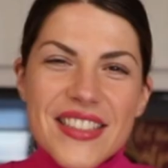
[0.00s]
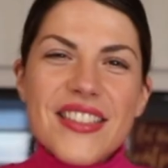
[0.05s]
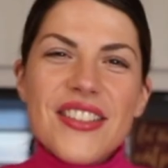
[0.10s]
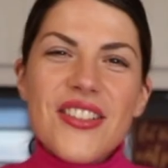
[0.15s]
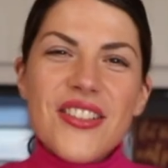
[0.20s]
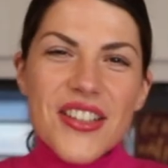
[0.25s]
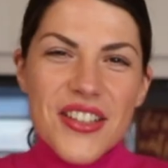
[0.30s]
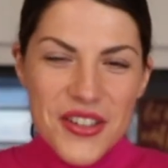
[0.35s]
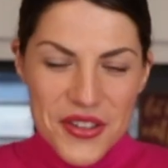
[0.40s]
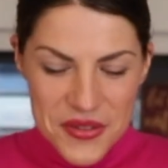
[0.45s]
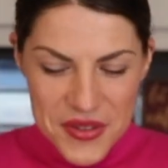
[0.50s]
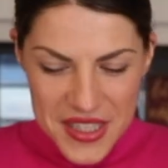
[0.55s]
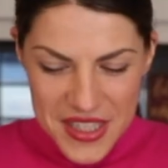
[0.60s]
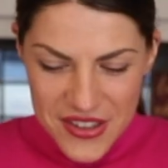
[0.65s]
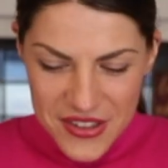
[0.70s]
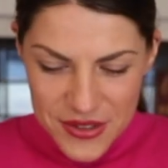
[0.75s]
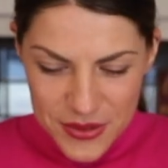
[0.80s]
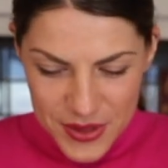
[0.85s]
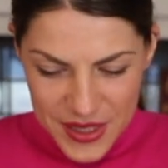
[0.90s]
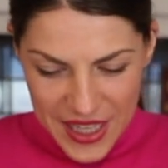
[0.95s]
So here we
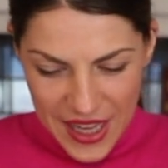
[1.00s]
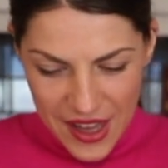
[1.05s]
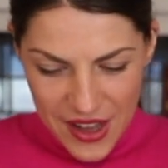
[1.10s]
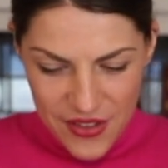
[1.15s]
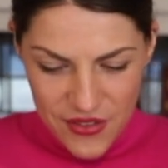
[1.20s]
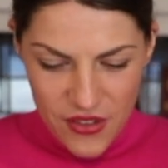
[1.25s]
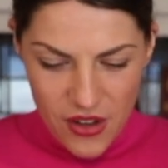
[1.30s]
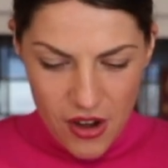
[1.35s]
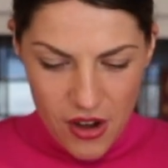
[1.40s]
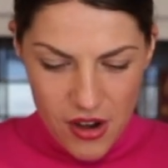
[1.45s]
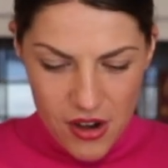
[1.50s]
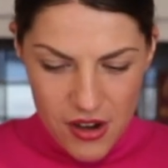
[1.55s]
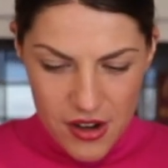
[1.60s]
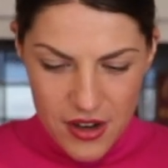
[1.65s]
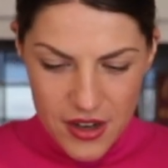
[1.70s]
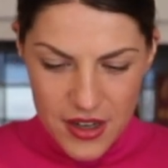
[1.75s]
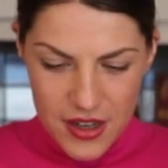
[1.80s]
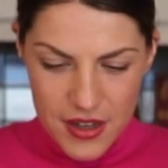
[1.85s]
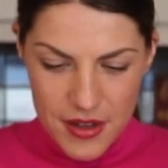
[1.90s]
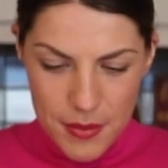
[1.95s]
go, we have
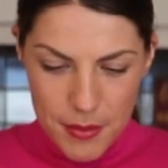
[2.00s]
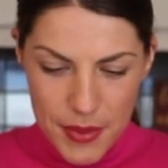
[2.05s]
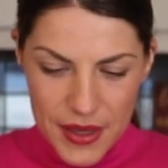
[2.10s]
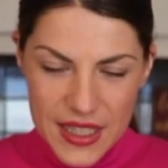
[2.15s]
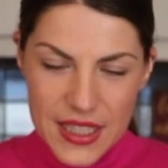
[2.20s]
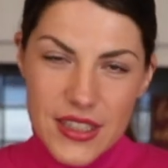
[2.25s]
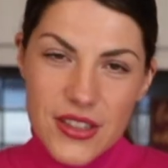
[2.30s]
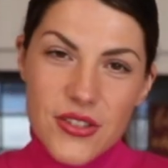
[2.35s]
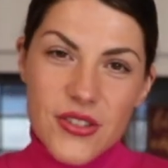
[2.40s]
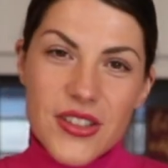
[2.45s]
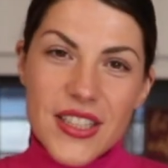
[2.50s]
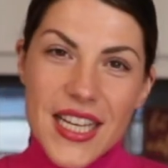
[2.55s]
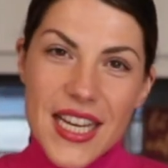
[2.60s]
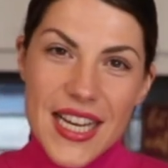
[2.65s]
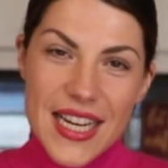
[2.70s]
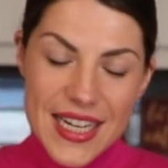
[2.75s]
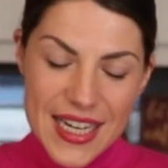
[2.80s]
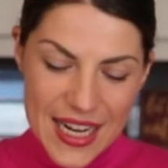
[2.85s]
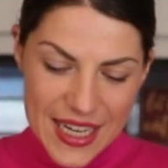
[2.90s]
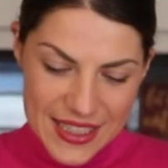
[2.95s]
our
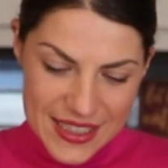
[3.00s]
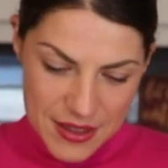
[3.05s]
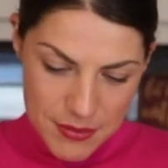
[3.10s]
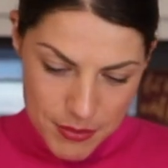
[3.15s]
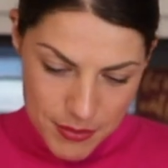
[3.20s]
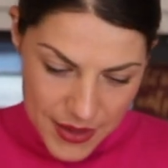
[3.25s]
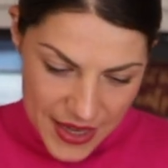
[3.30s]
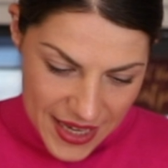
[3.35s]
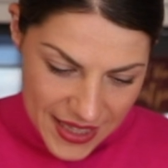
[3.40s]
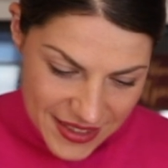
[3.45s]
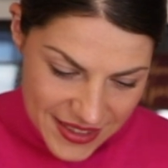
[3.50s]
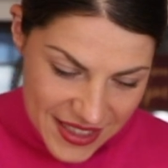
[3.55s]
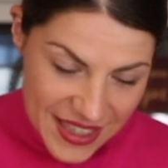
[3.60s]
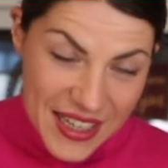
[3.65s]
panettone nice and baked.